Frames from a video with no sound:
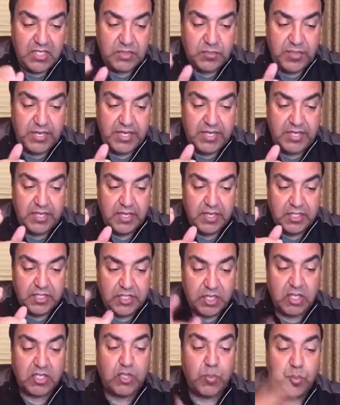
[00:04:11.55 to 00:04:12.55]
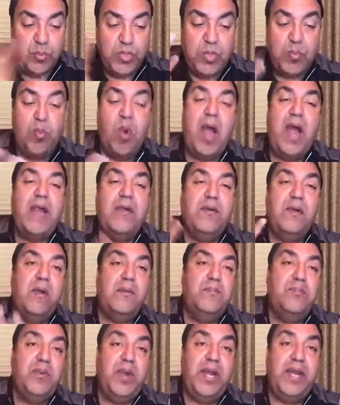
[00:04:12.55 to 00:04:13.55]
we start to rewire
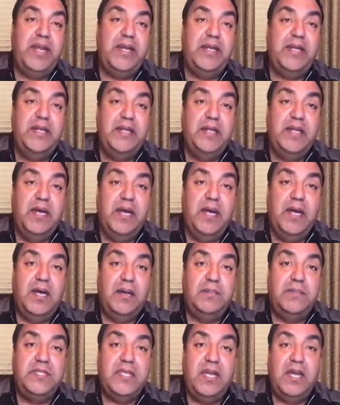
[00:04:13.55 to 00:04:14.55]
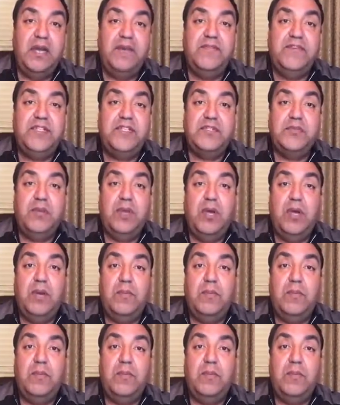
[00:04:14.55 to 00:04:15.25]
our brain to have us